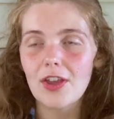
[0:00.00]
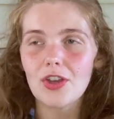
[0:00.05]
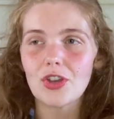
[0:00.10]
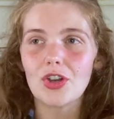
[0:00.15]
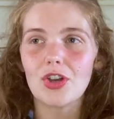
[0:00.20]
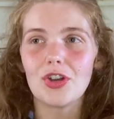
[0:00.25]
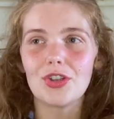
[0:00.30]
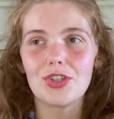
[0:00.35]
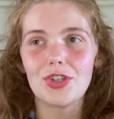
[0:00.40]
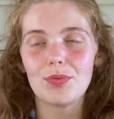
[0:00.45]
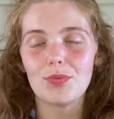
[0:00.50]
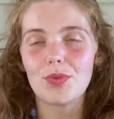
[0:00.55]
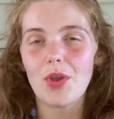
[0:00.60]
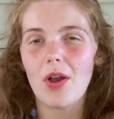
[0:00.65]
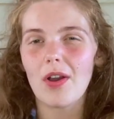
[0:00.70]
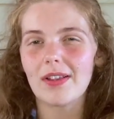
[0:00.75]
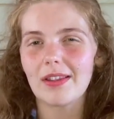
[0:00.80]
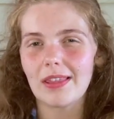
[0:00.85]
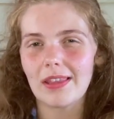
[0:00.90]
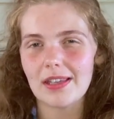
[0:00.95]
Could you
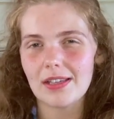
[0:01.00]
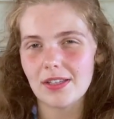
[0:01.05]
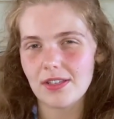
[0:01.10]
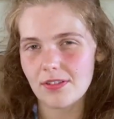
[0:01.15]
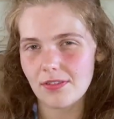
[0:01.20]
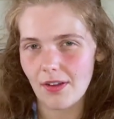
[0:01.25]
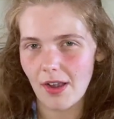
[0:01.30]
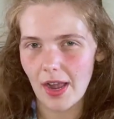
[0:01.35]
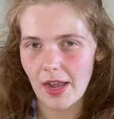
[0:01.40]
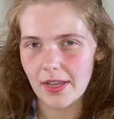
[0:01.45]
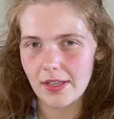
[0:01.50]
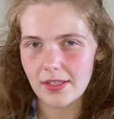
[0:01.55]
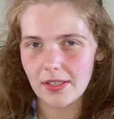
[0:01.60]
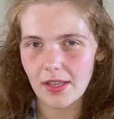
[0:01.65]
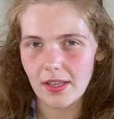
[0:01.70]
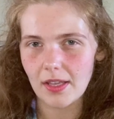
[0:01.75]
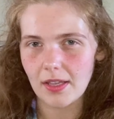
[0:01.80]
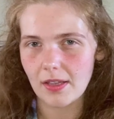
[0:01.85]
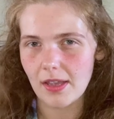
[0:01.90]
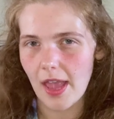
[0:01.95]
not at least try to
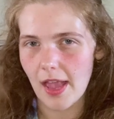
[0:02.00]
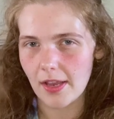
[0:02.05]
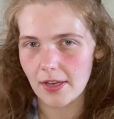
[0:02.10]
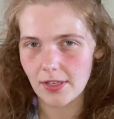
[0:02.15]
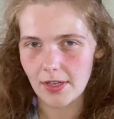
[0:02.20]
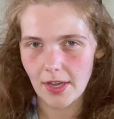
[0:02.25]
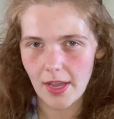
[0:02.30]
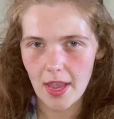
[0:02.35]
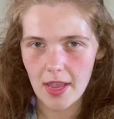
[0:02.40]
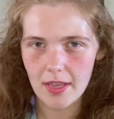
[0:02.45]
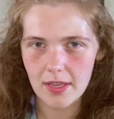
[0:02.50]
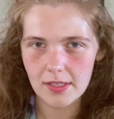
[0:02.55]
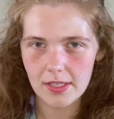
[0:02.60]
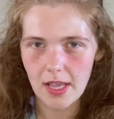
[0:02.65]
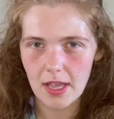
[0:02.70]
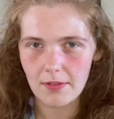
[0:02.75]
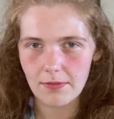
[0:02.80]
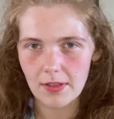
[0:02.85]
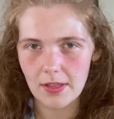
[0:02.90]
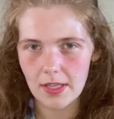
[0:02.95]
like educate
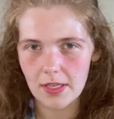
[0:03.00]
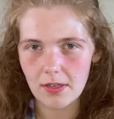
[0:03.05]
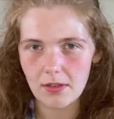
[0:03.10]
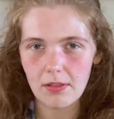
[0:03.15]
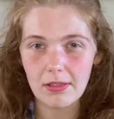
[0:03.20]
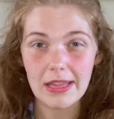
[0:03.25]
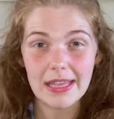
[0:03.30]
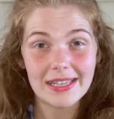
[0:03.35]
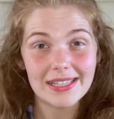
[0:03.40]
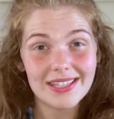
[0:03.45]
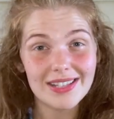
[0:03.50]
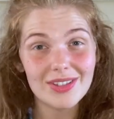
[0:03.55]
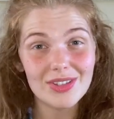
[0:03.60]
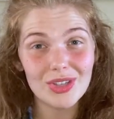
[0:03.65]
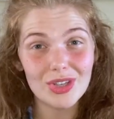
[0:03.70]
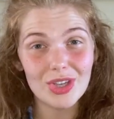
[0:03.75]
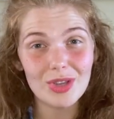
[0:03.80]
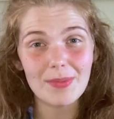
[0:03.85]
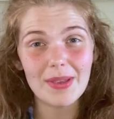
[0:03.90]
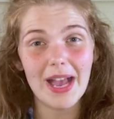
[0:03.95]
yourself a little? Listen
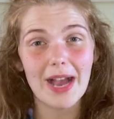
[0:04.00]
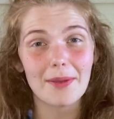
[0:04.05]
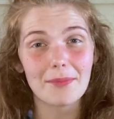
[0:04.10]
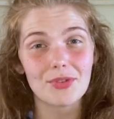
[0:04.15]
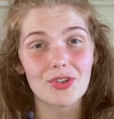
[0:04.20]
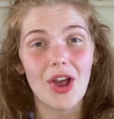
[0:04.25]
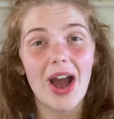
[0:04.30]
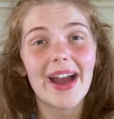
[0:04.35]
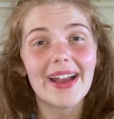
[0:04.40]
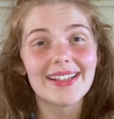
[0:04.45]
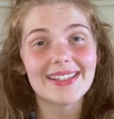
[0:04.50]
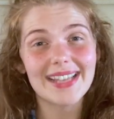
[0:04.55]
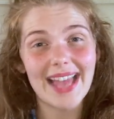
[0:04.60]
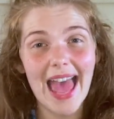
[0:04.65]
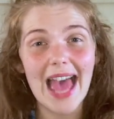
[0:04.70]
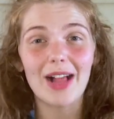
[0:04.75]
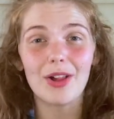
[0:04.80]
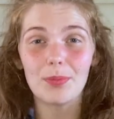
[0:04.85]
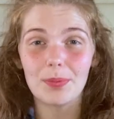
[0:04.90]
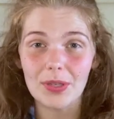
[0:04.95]
to me, I'm trying to
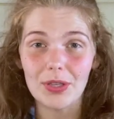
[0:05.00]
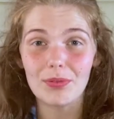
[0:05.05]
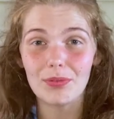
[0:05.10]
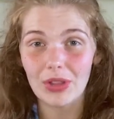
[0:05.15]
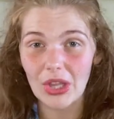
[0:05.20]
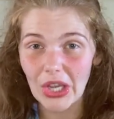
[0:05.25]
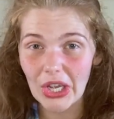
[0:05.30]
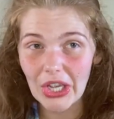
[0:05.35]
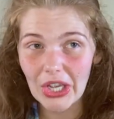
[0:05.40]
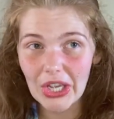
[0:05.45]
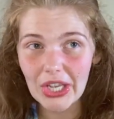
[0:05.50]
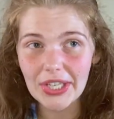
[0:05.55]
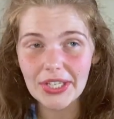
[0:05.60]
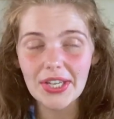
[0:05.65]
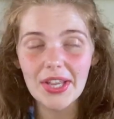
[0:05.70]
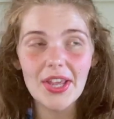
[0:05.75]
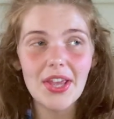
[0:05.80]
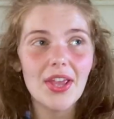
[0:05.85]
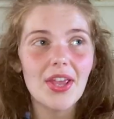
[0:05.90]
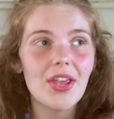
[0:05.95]
help you learn.